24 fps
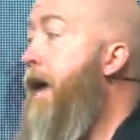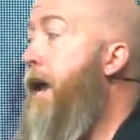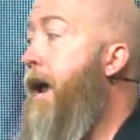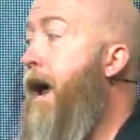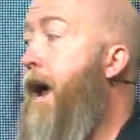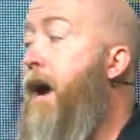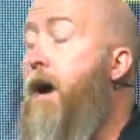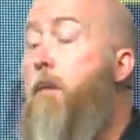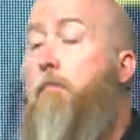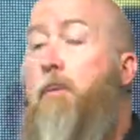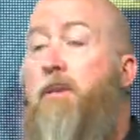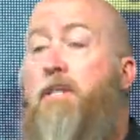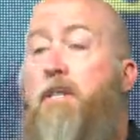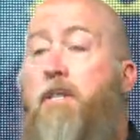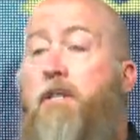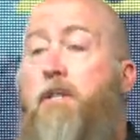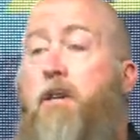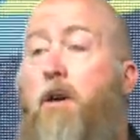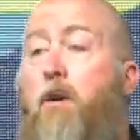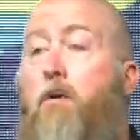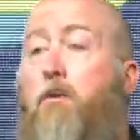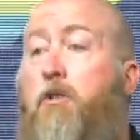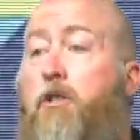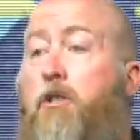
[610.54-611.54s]
I had to hire a
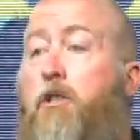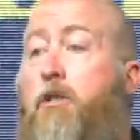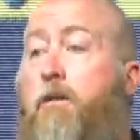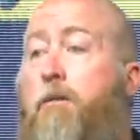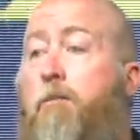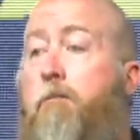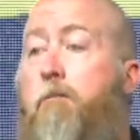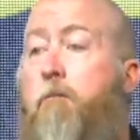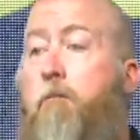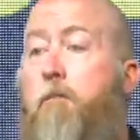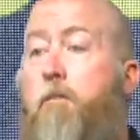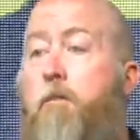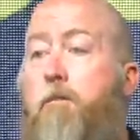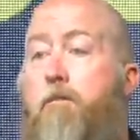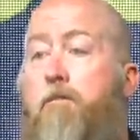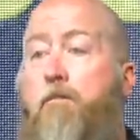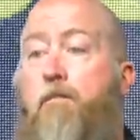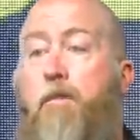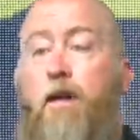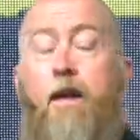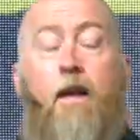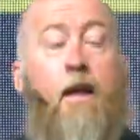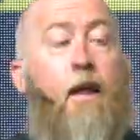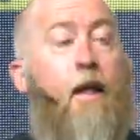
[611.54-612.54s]
business coach.
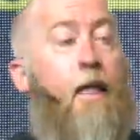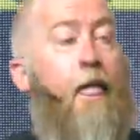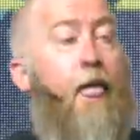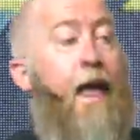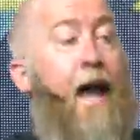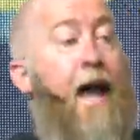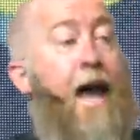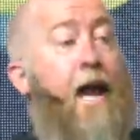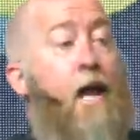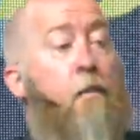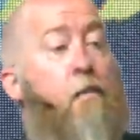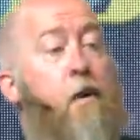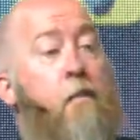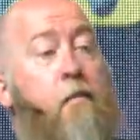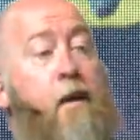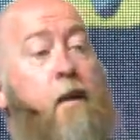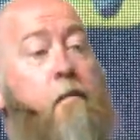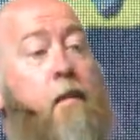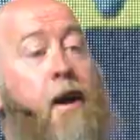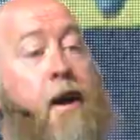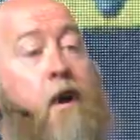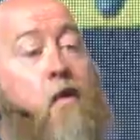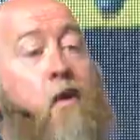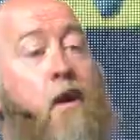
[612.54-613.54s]
I had to
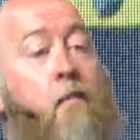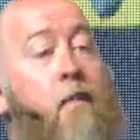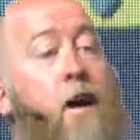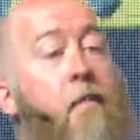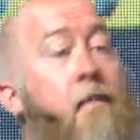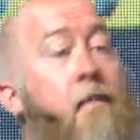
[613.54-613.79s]
put my money